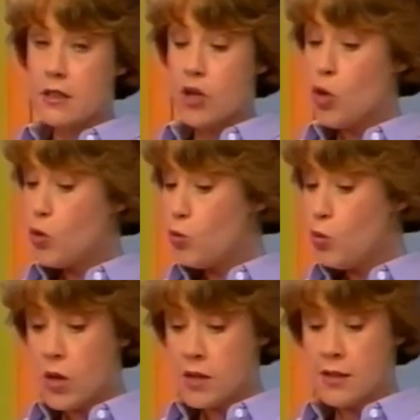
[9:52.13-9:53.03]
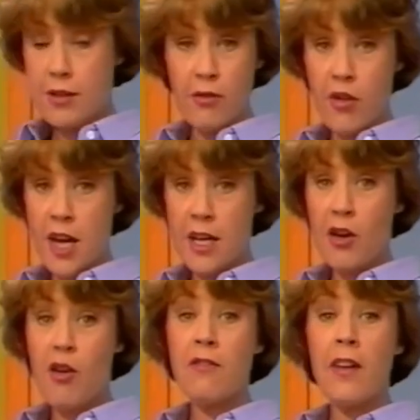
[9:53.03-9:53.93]
who wasn't afraid
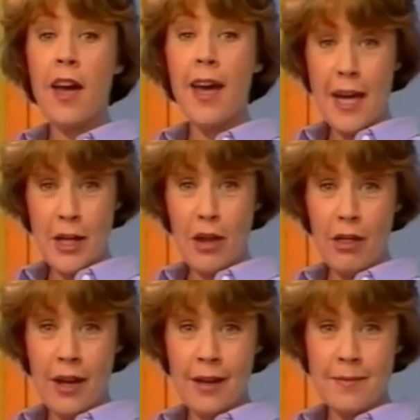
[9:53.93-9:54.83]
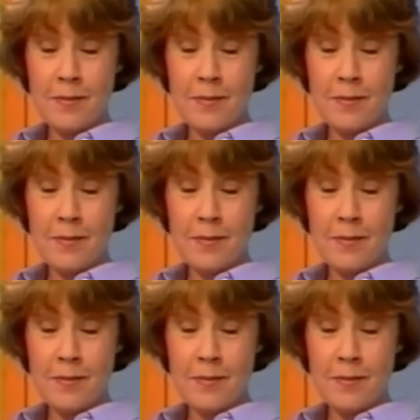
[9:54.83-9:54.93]
of anything.